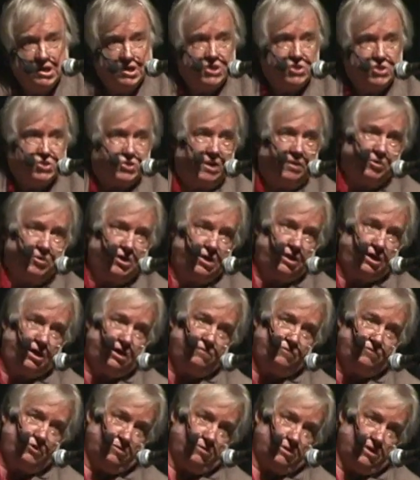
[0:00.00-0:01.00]
So I'm going to
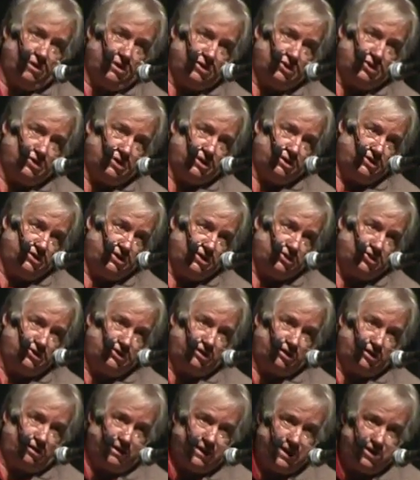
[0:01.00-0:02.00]
give you a, a,
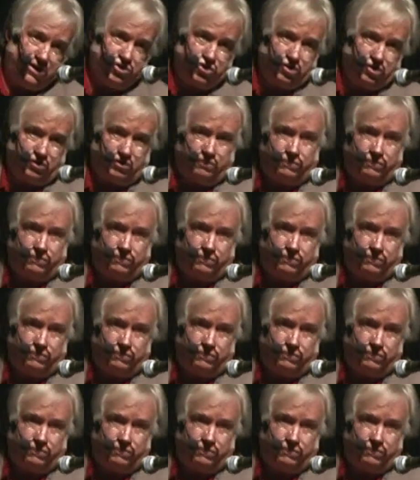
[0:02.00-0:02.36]
distillation